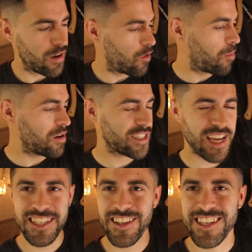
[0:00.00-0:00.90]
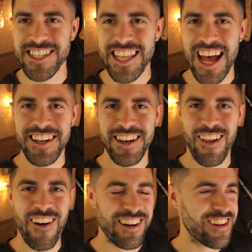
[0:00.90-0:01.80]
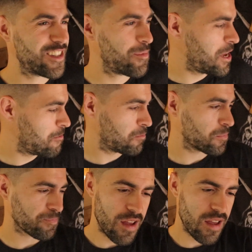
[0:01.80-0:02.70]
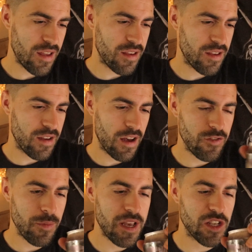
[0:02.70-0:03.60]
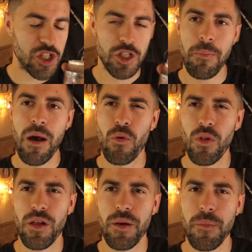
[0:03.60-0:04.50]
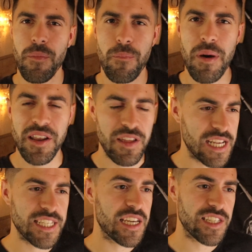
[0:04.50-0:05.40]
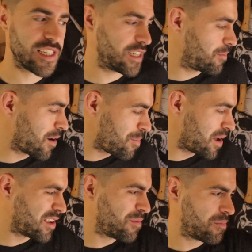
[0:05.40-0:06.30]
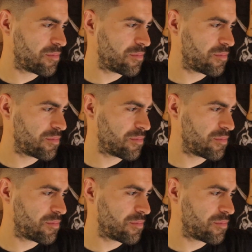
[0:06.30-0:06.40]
Almost tastes like a standard lager to me. I have to admit, it smelt better than it tasted, in my opinion.